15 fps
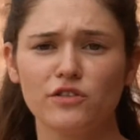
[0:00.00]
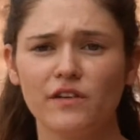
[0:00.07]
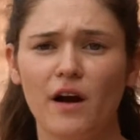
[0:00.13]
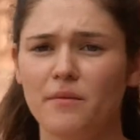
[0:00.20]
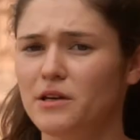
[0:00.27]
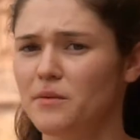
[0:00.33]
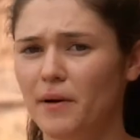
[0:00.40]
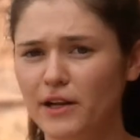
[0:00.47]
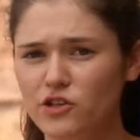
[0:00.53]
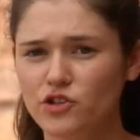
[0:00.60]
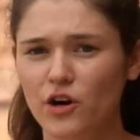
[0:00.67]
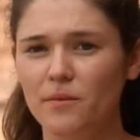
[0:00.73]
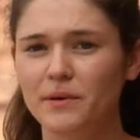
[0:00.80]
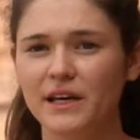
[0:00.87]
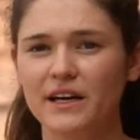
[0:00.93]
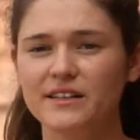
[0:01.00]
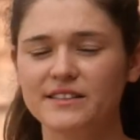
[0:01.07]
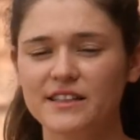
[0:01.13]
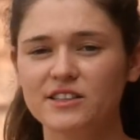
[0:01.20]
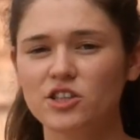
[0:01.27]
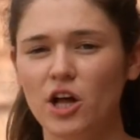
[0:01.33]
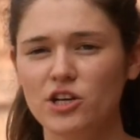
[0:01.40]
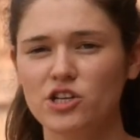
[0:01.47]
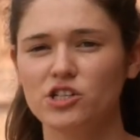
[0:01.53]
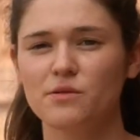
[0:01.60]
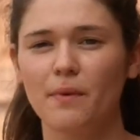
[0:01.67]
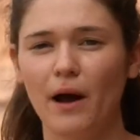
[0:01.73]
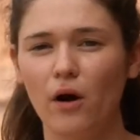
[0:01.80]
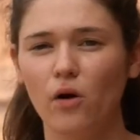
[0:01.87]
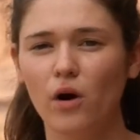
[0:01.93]
of coming to Petra because it's not just
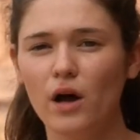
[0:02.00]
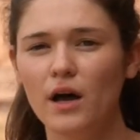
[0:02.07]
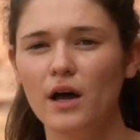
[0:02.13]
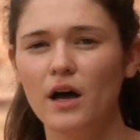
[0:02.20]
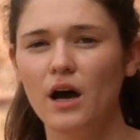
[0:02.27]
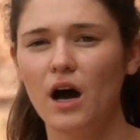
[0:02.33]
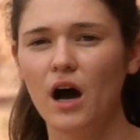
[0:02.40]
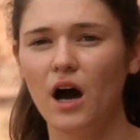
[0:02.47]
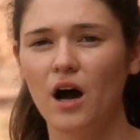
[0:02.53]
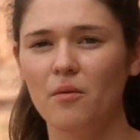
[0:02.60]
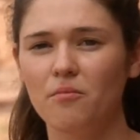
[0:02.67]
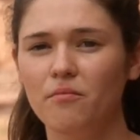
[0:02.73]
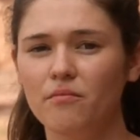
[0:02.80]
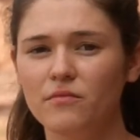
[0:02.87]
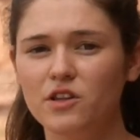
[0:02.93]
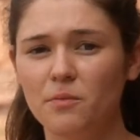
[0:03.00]
about um,